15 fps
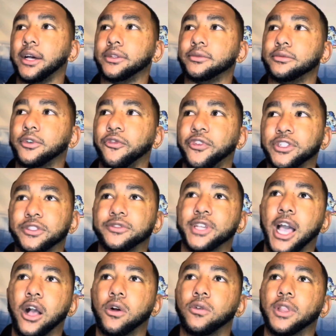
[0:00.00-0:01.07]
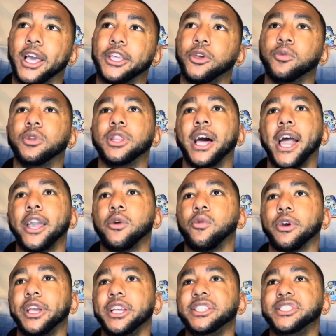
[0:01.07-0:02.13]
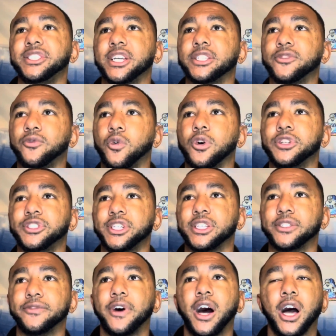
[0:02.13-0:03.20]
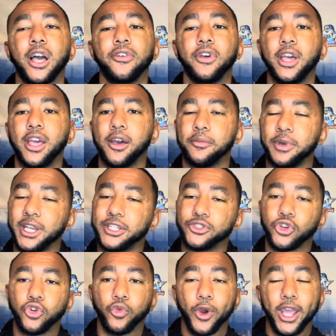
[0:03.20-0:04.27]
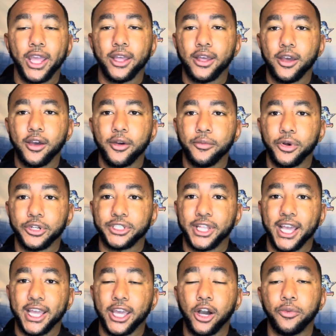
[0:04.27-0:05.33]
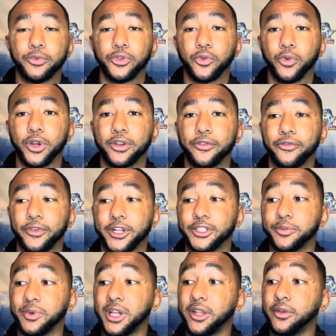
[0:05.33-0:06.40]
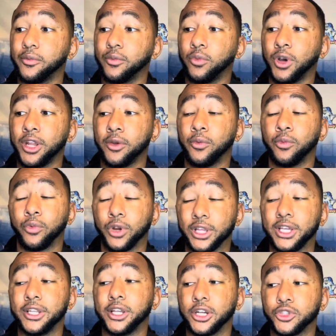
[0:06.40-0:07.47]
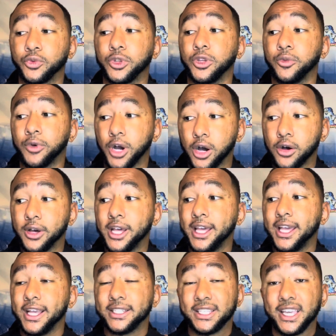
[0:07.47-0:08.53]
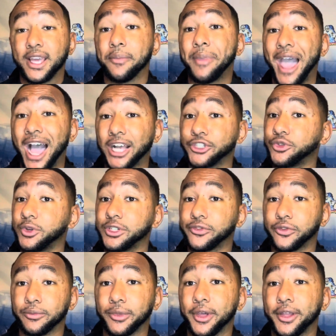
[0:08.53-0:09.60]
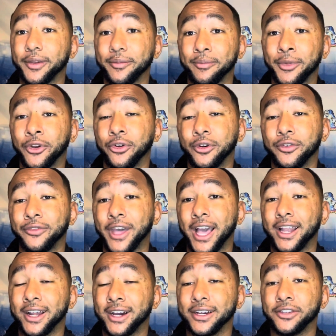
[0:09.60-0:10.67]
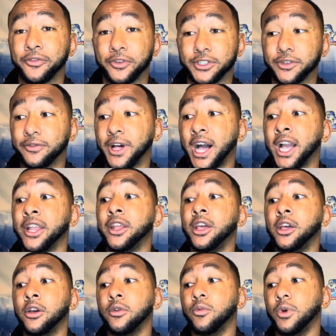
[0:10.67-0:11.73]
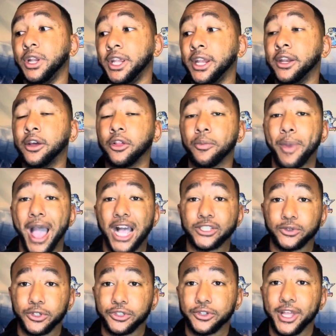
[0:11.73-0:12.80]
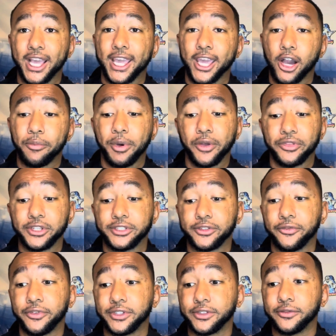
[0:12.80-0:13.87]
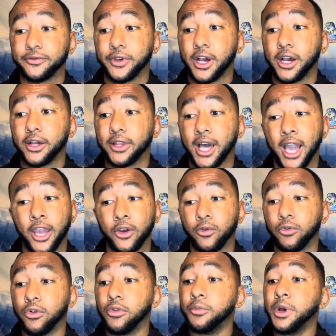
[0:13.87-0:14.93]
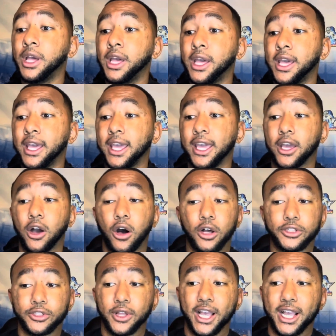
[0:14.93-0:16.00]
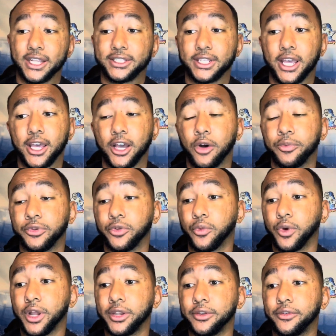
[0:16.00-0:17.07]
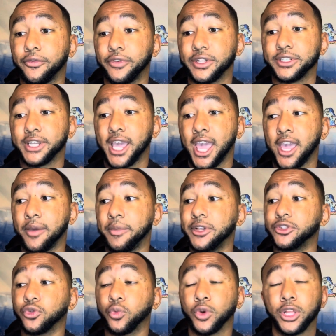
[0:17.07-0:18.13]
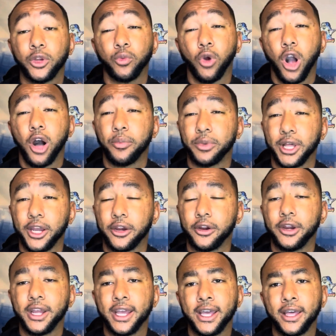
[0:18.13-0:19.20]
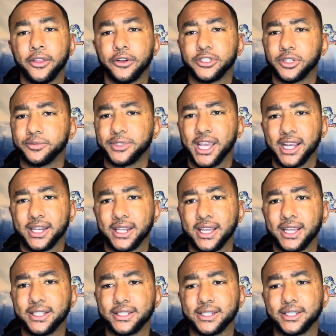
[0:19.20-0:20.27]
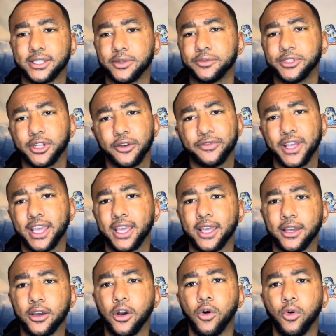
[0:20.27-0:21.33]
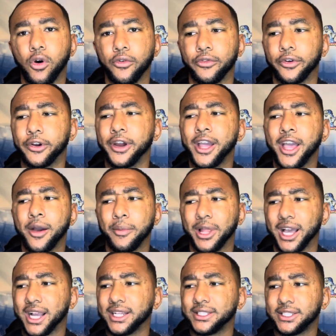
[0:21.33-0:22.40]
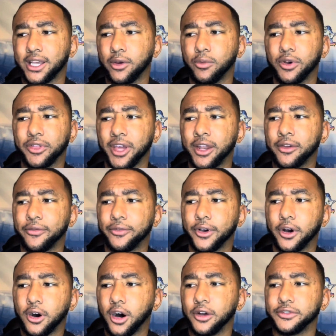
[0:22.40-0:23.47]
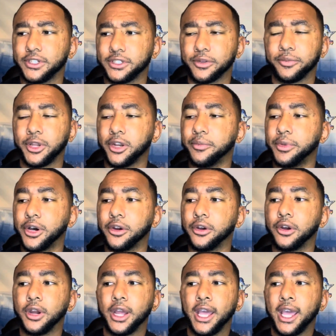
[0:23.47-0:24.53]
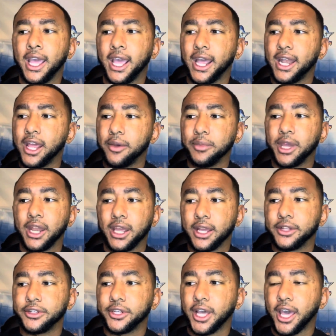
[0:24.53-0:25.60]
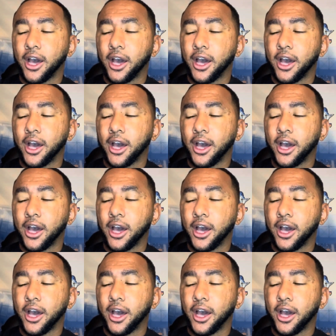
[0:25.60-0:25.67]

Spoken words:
defensive tackle like you would like, where he's 6'4", 6'5", but he's a great person that can help in the run defense. But what he really does really well is he can pass rush from the middle of that defensive line. We need another pass rusher that can help out this defensive line group. He can also, like I said, help in the run defense game. He's a really raw player. There's some techniques and some stuff that he can go over. But like I said, with NFL offseason peanut butter and him getting into